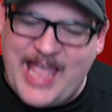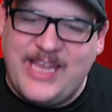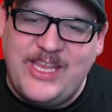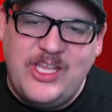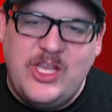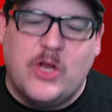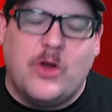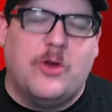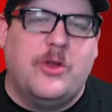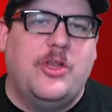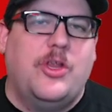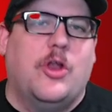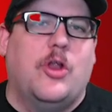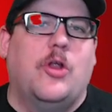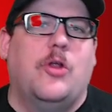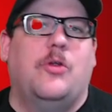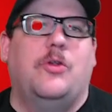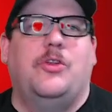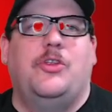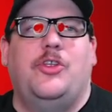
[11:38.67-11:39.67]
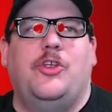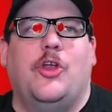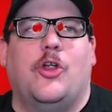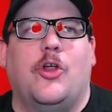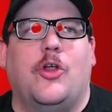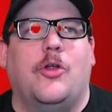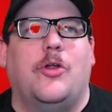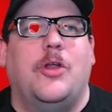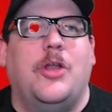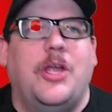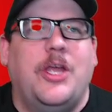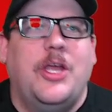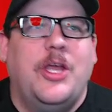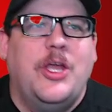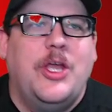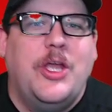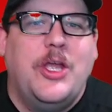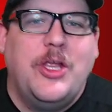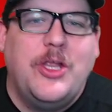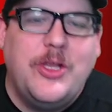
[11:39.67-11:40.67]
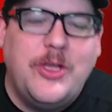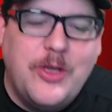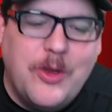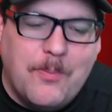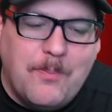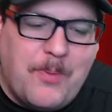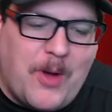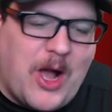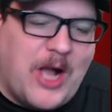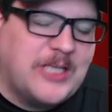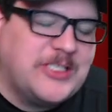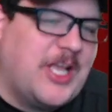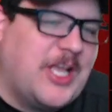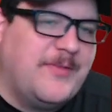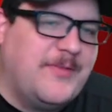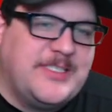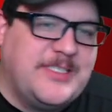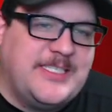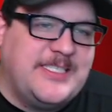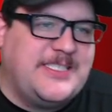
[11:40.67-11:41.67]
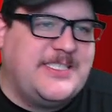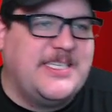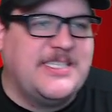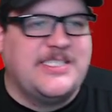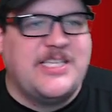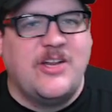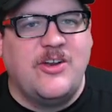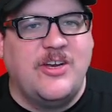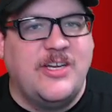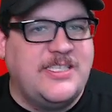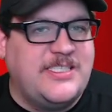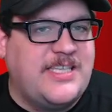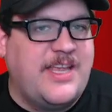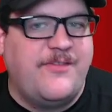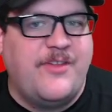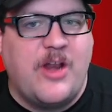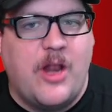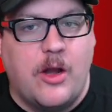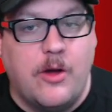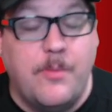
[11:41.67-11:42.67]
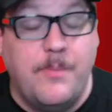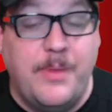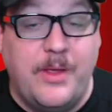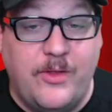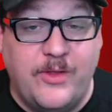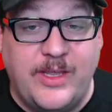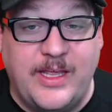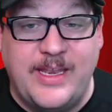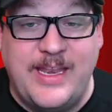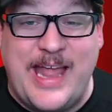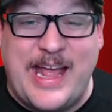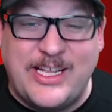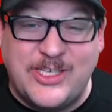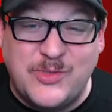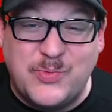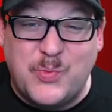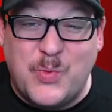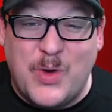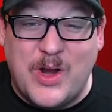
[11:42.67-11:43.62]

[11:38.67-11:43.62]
your box office to 600 to 700 million, that's